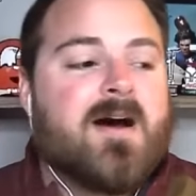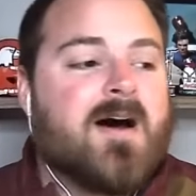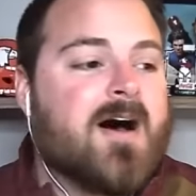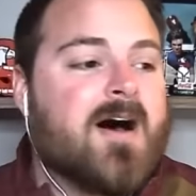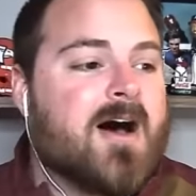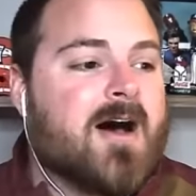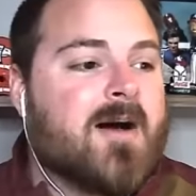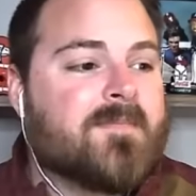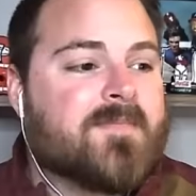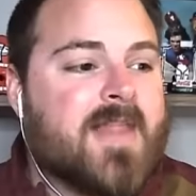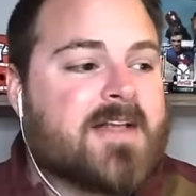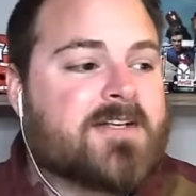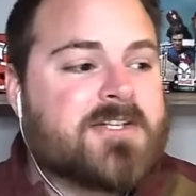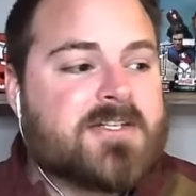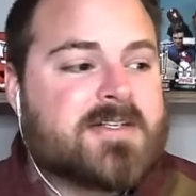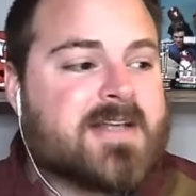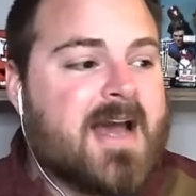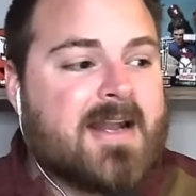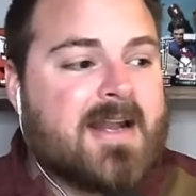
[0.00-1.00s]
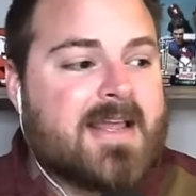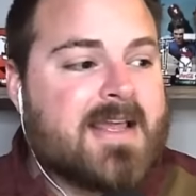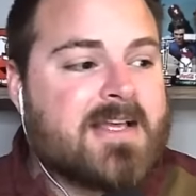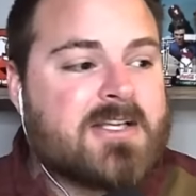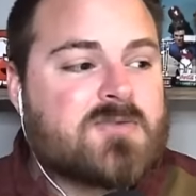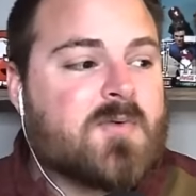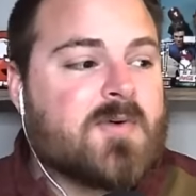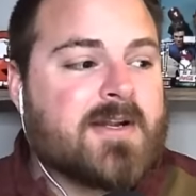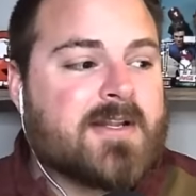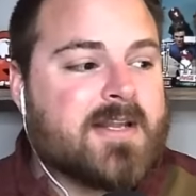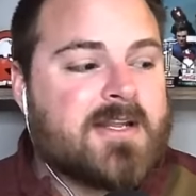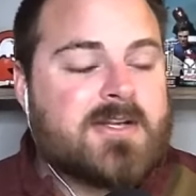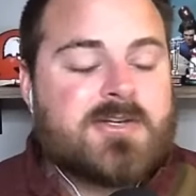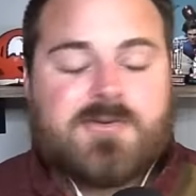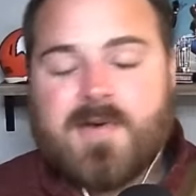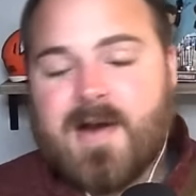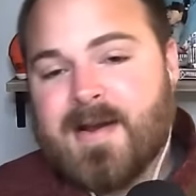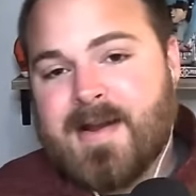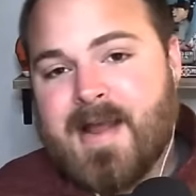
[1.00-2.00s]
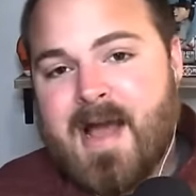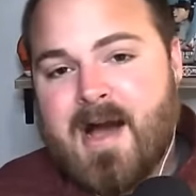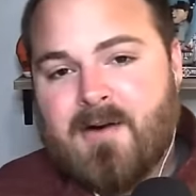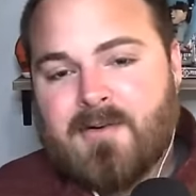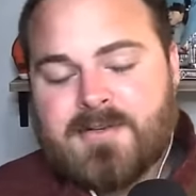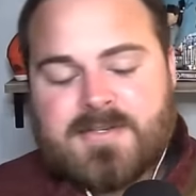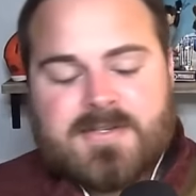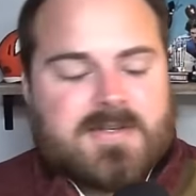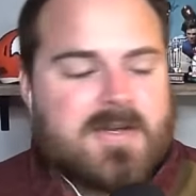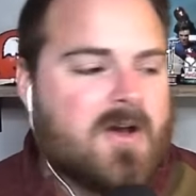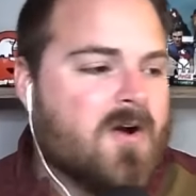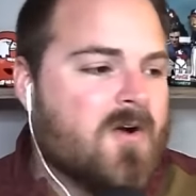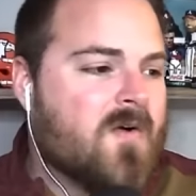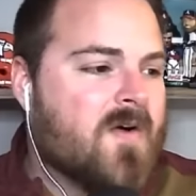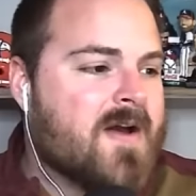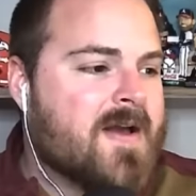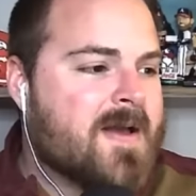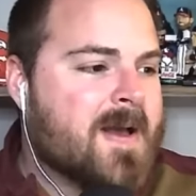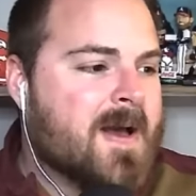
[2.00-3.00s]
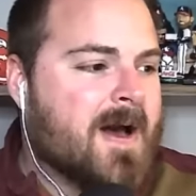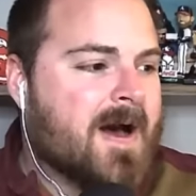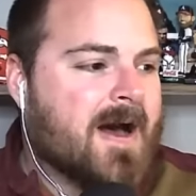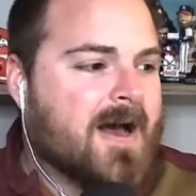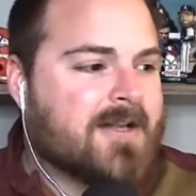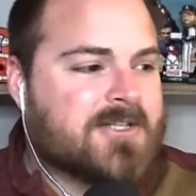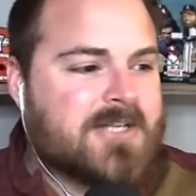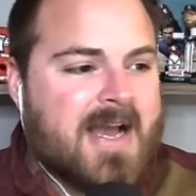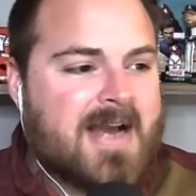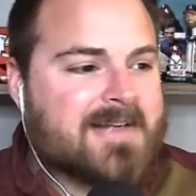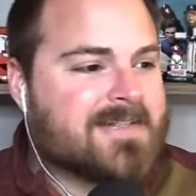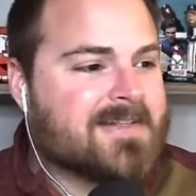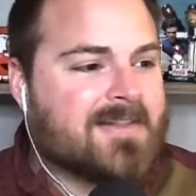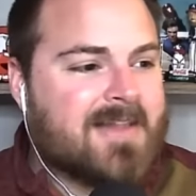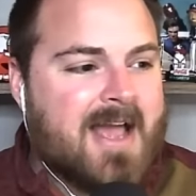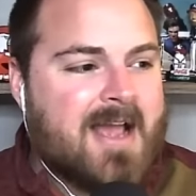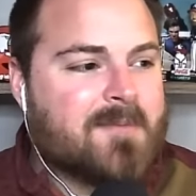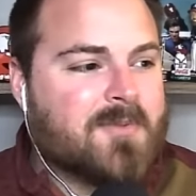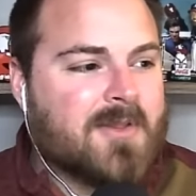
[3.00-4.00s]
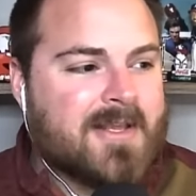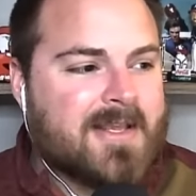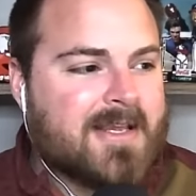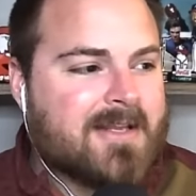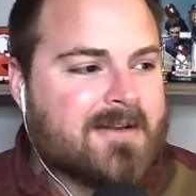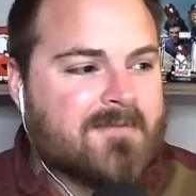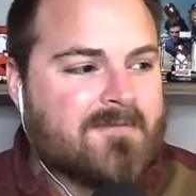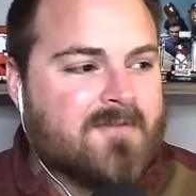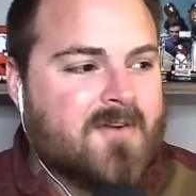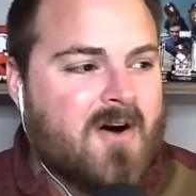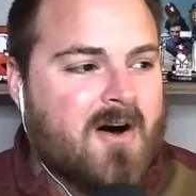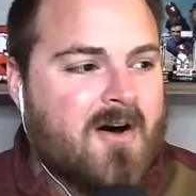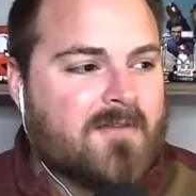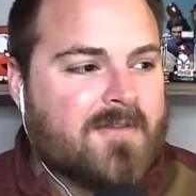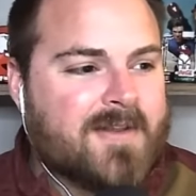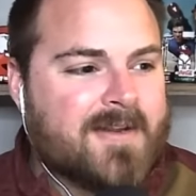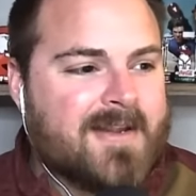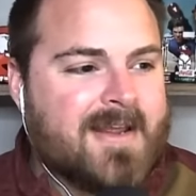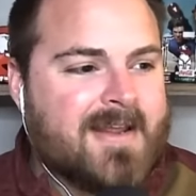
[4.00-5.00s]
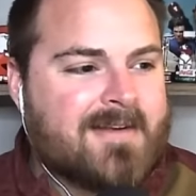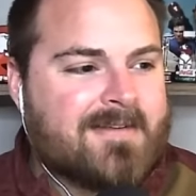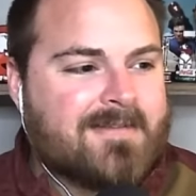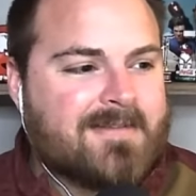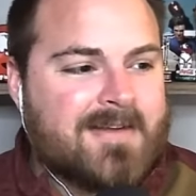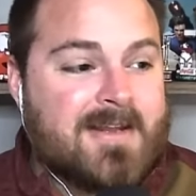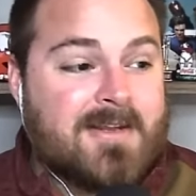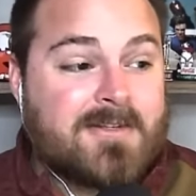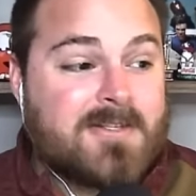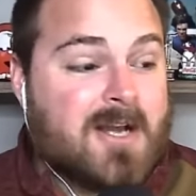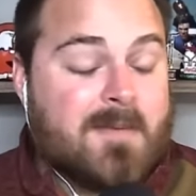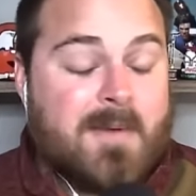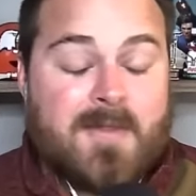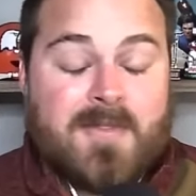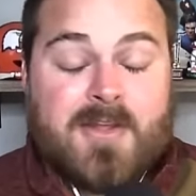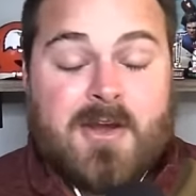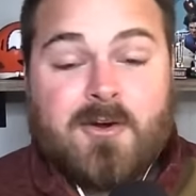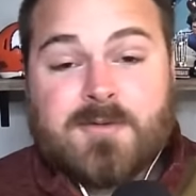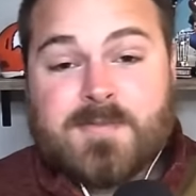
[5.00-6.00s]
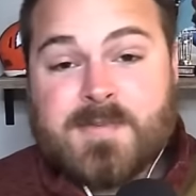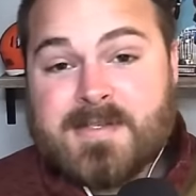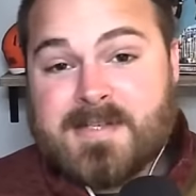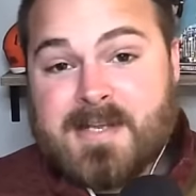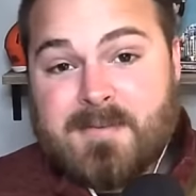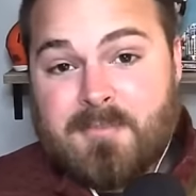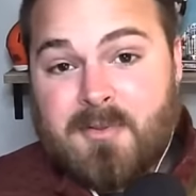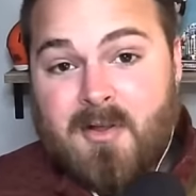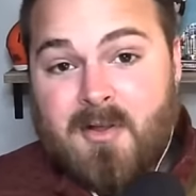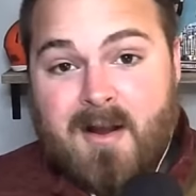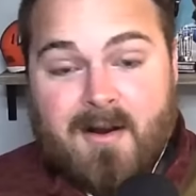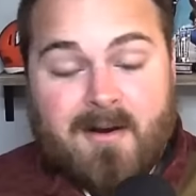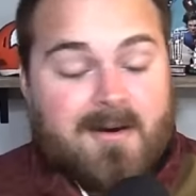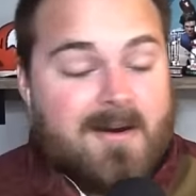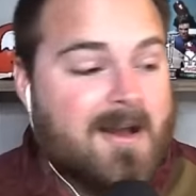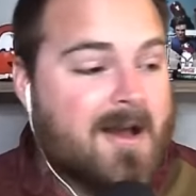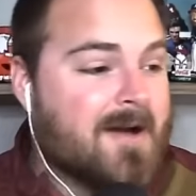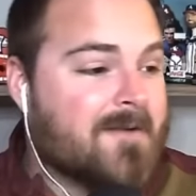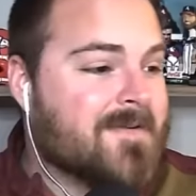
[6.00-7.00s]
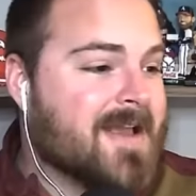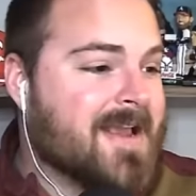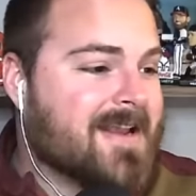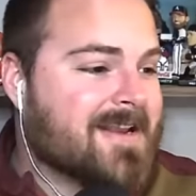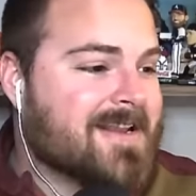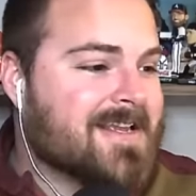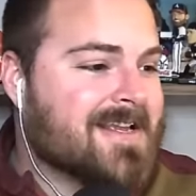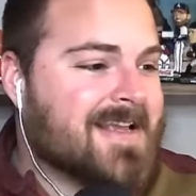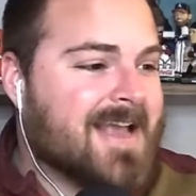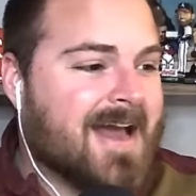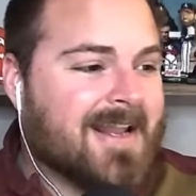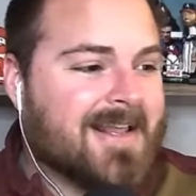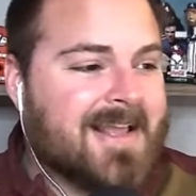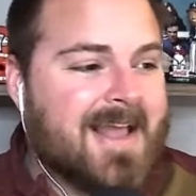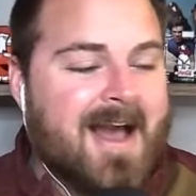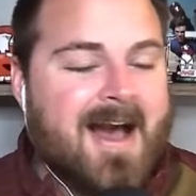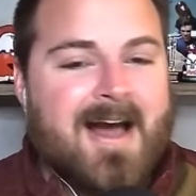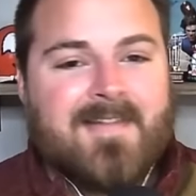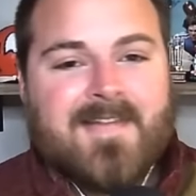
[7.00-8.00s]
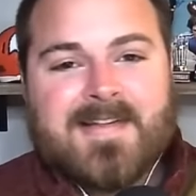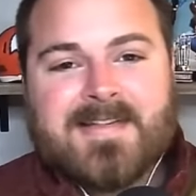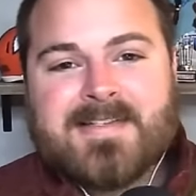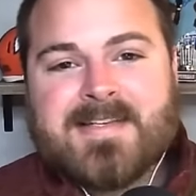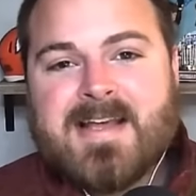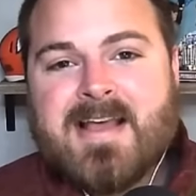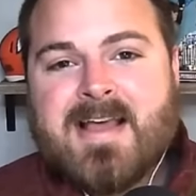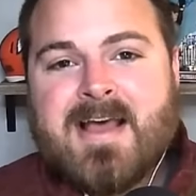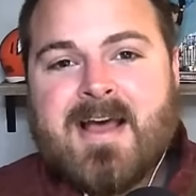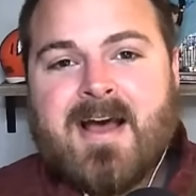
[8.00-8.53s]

That just kind of is what it is right now. And so, Jackson Lampley getting involved, and you talk about the ultimate team player. I mean, you got a guy that's